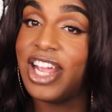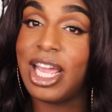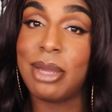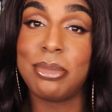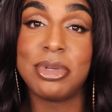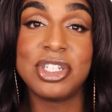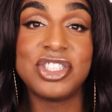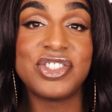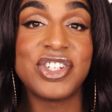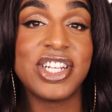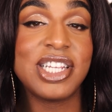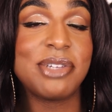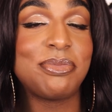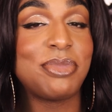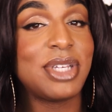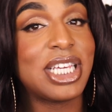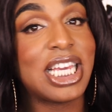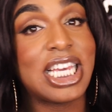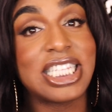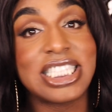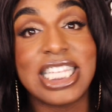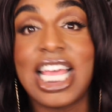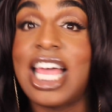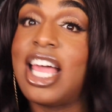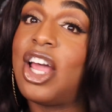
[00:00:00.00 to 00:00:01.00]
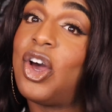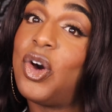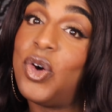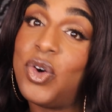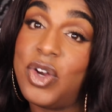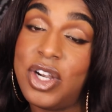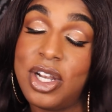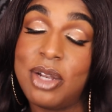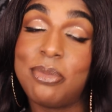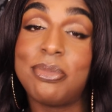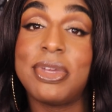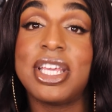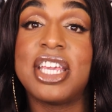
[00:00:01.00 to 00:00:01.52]
grab a drink because I
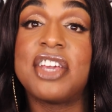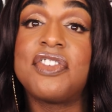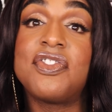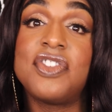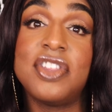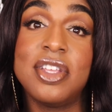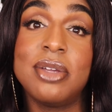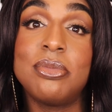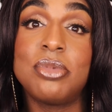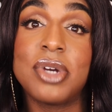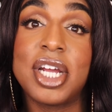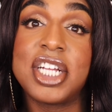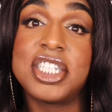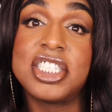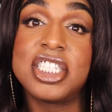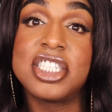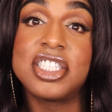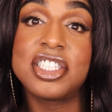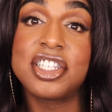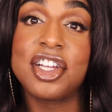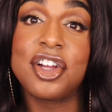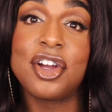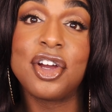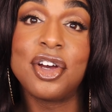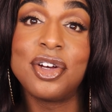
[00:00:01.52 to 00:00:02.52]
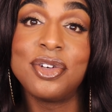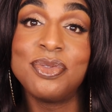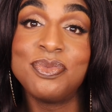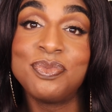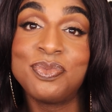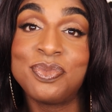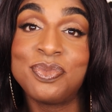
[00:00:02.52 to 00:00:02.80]
ordered me a few brushes, girl.